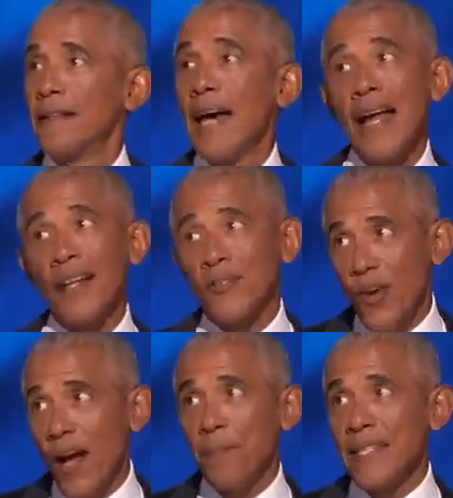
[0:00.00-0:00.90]
Donald
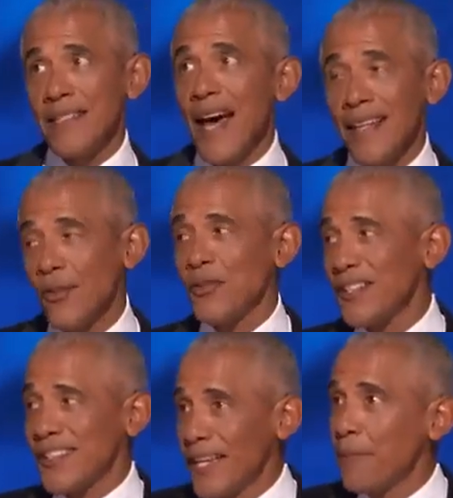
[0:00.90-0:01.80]
Trump is not losing
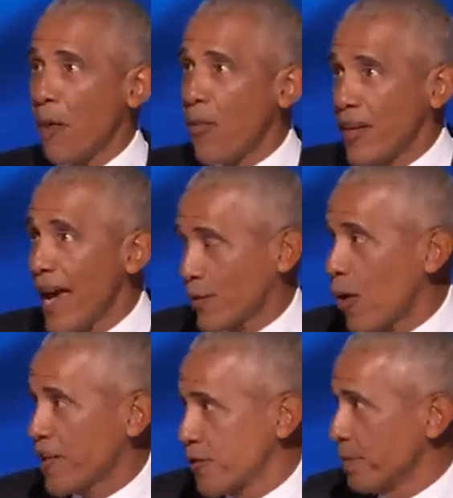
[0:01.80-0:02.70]
sleep over that
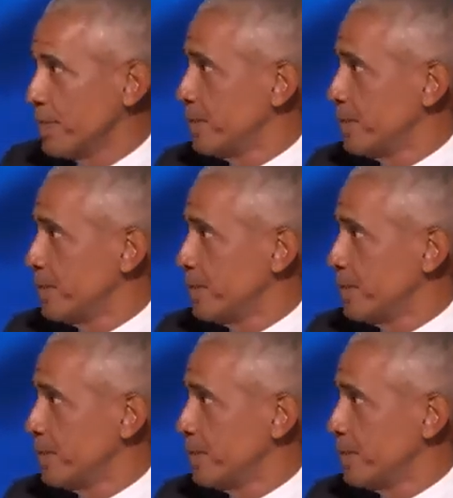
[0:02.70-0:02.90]
question.